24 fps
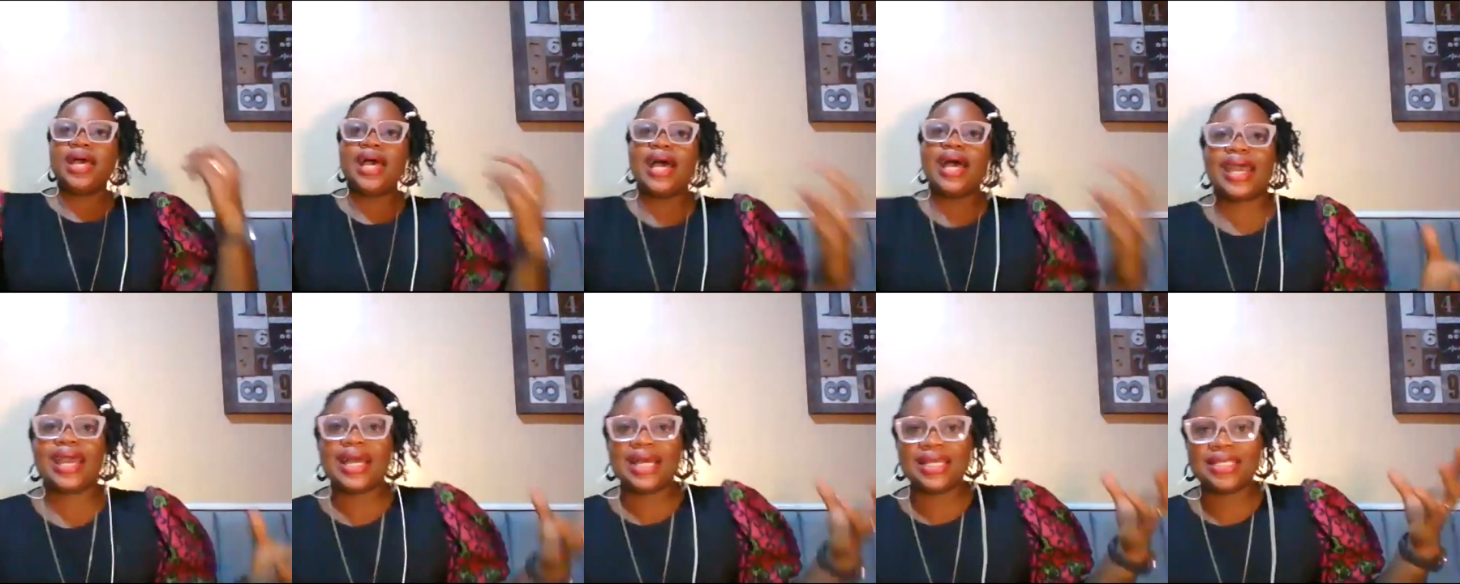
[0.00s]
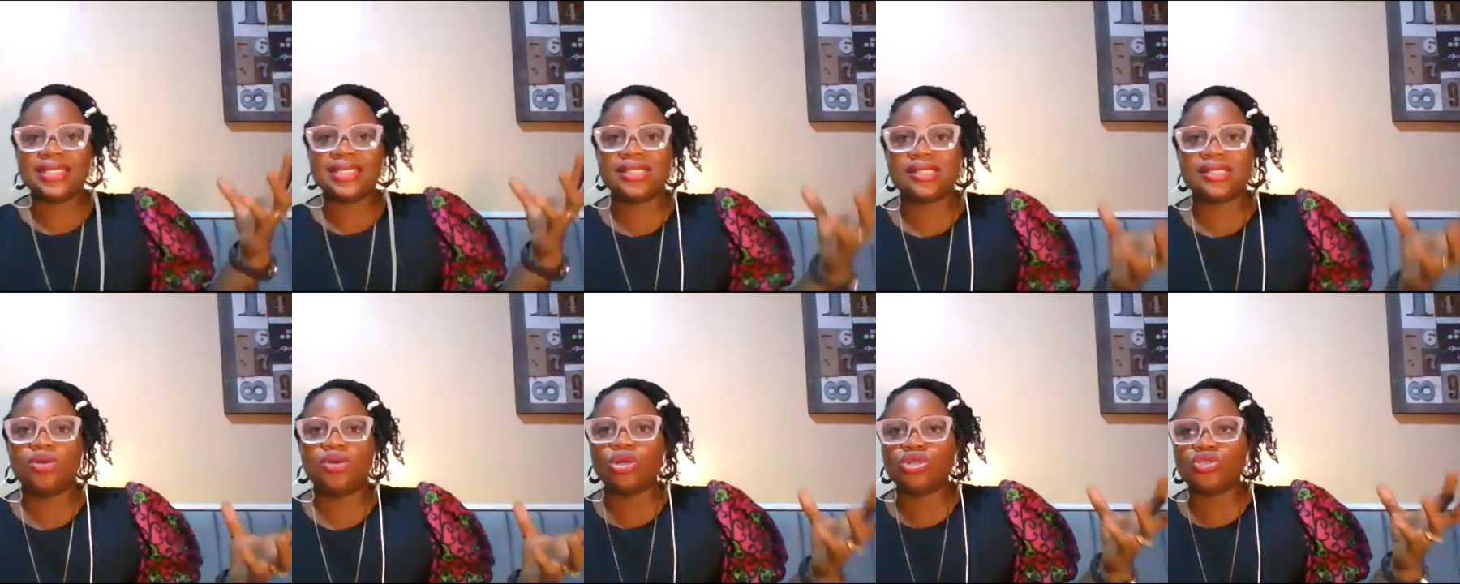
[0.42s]
I
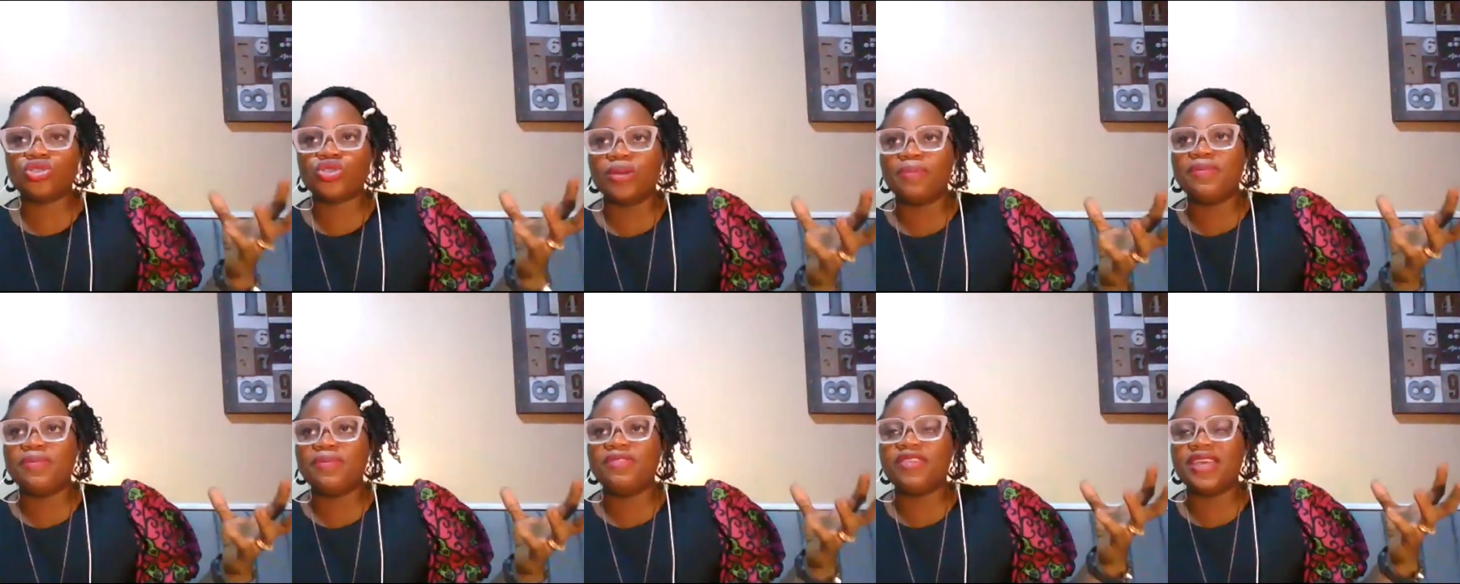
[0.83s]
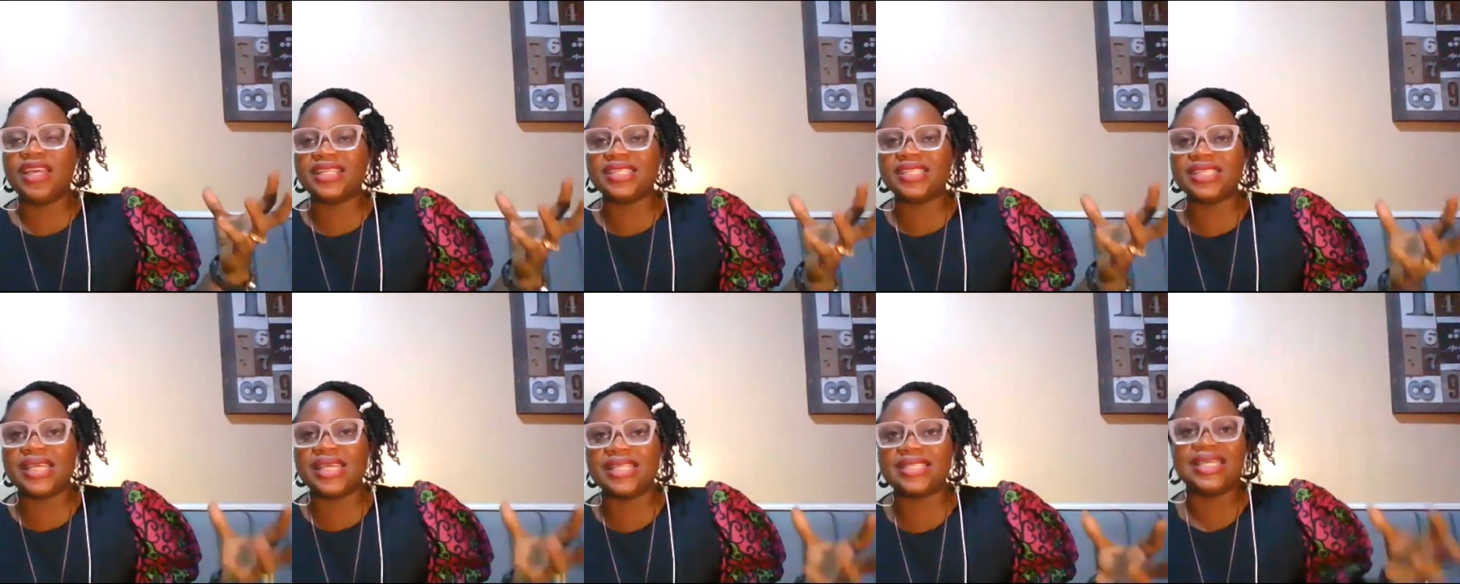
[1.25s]
can't go to a
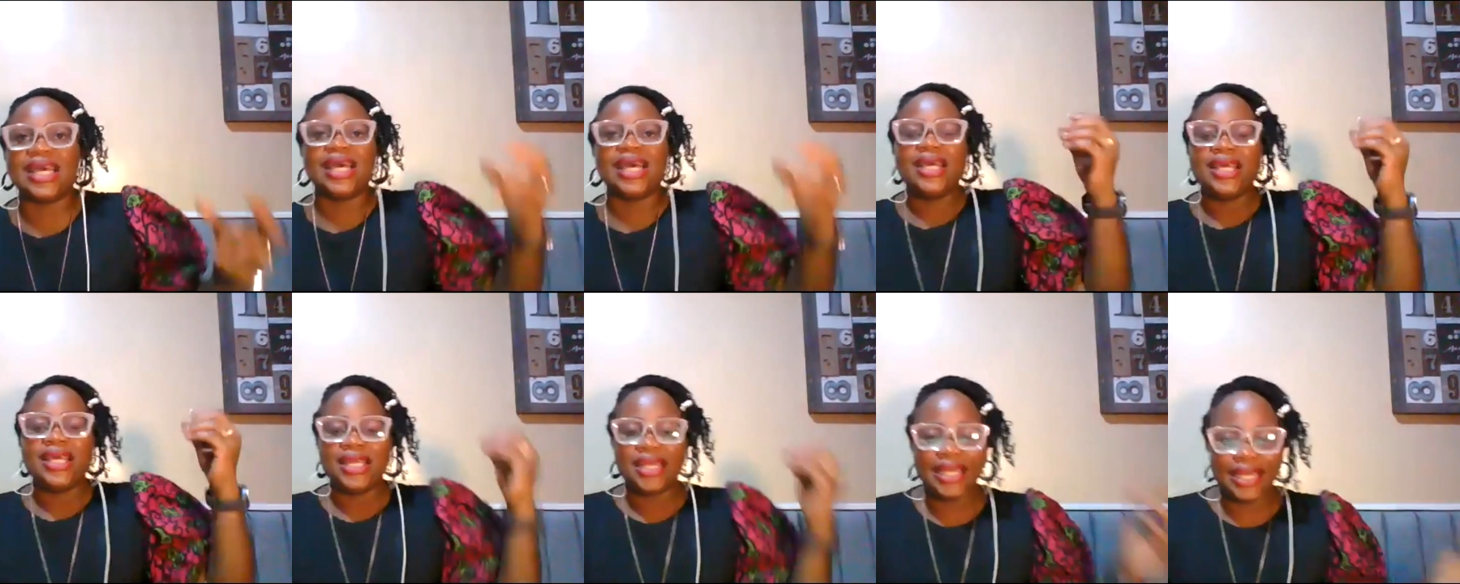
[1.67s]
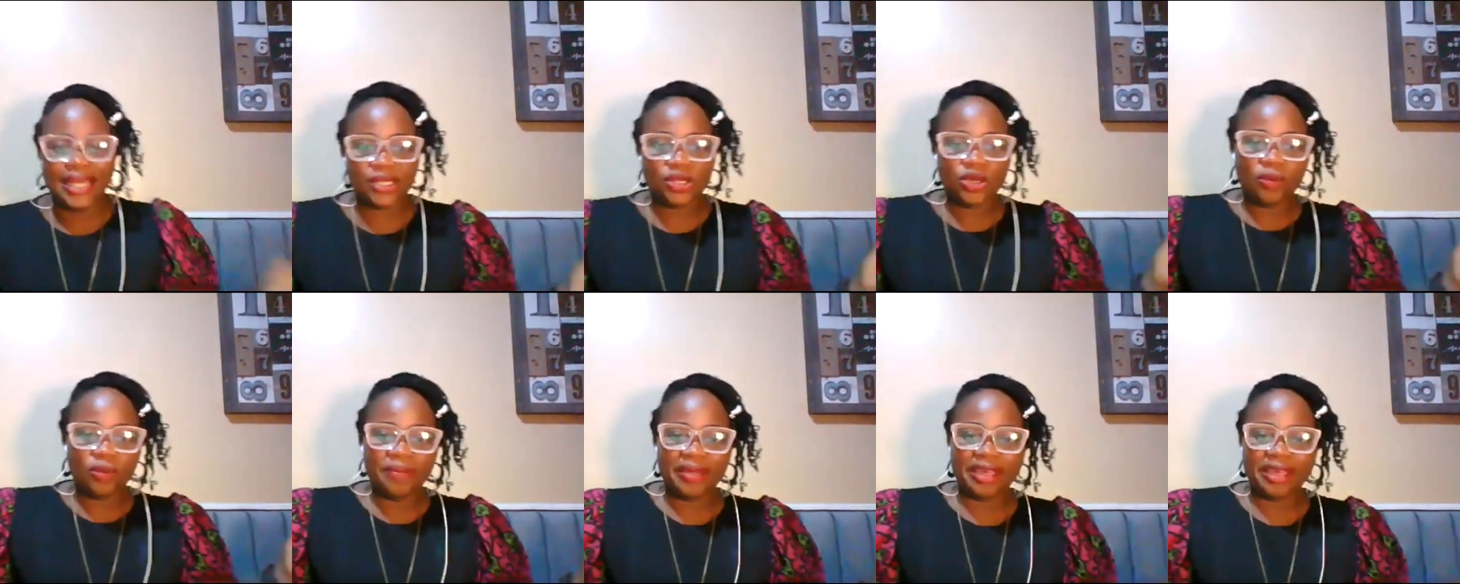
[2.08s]
BVN center.
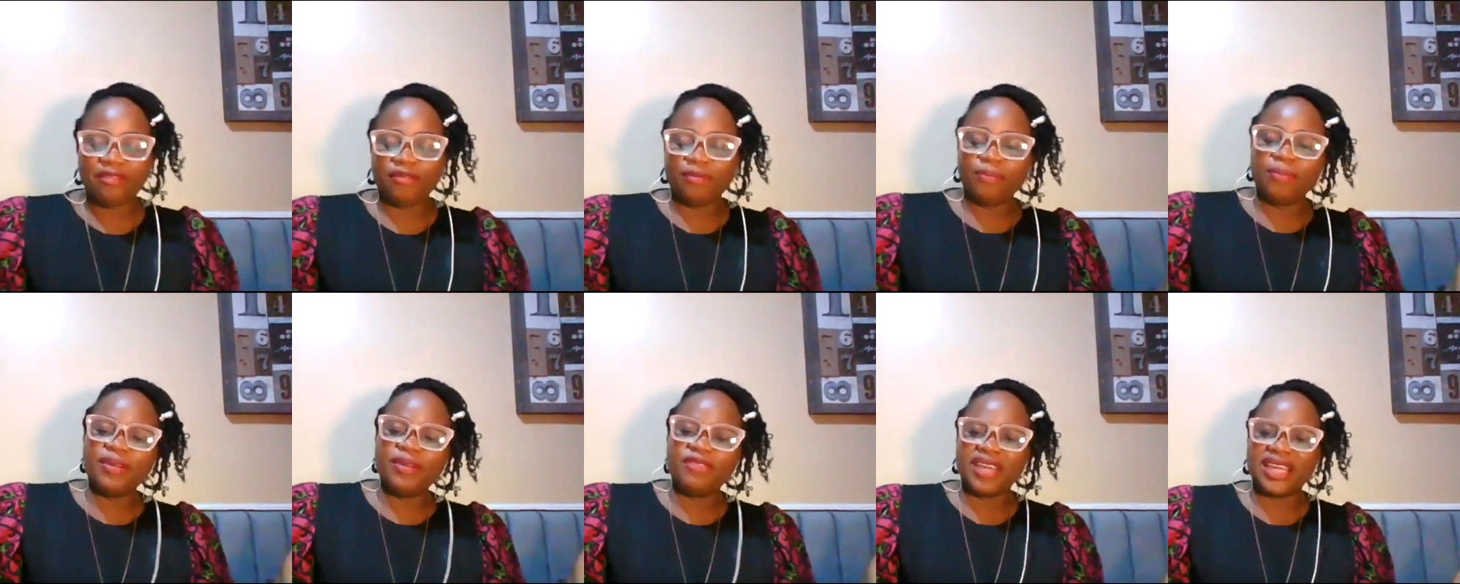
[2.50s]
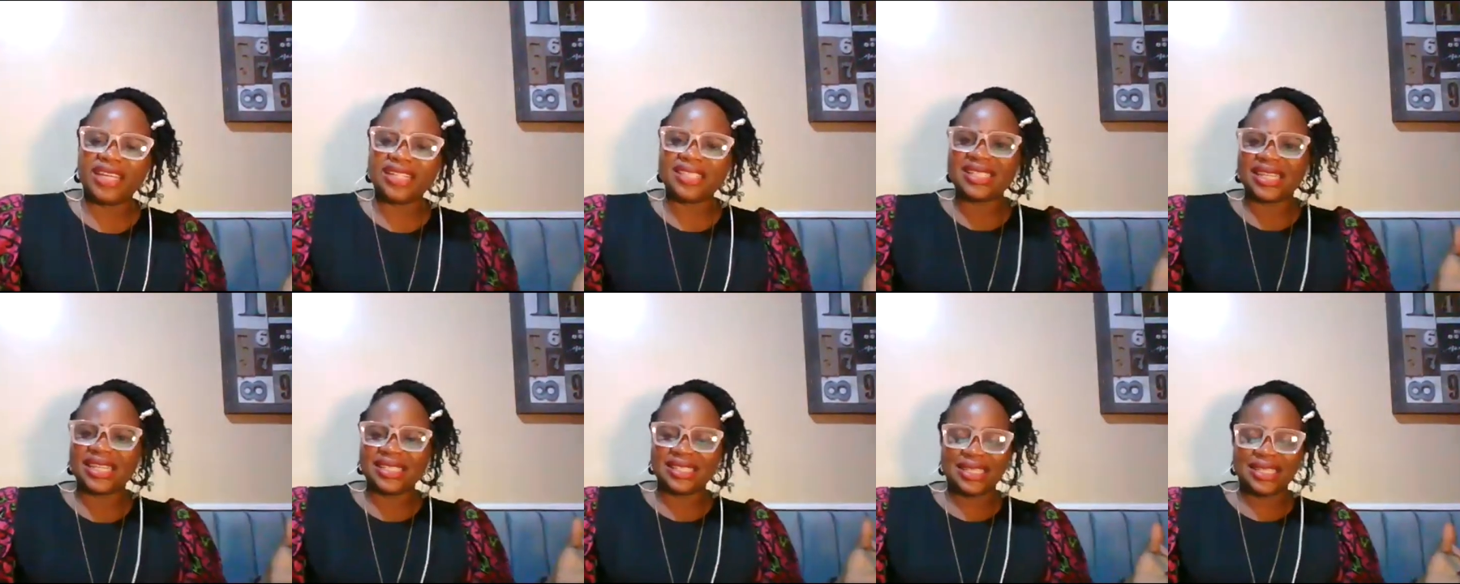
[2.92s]
There's no
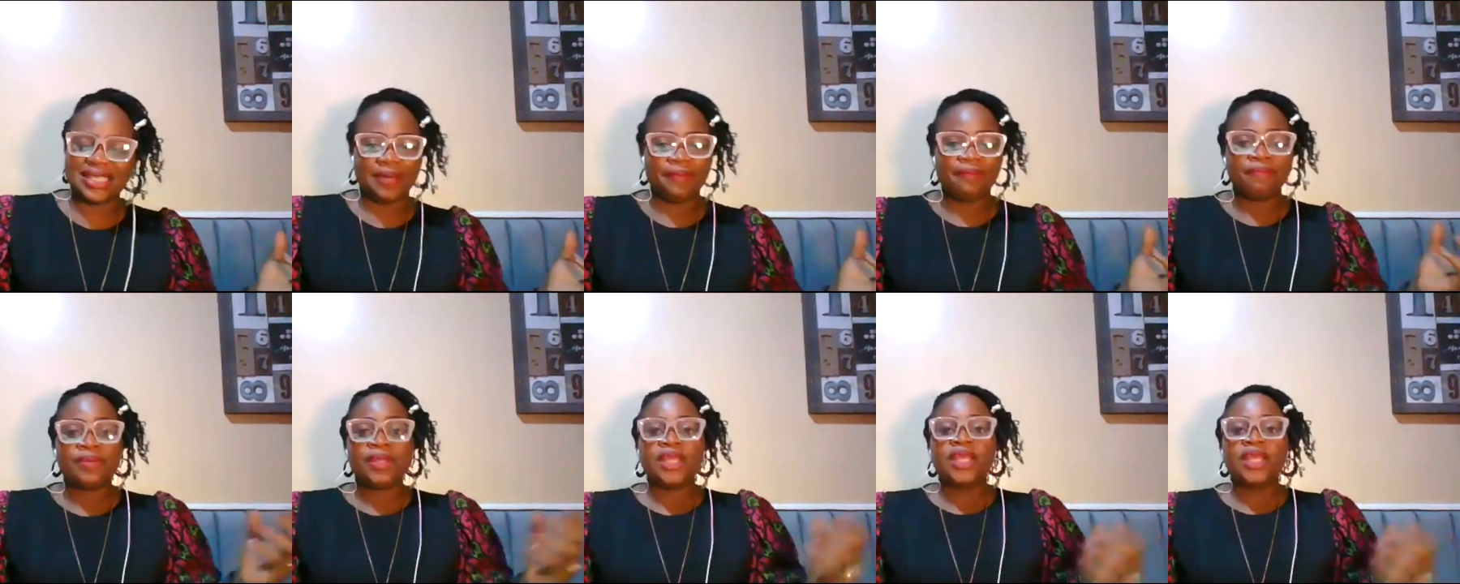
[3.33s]
BVN center.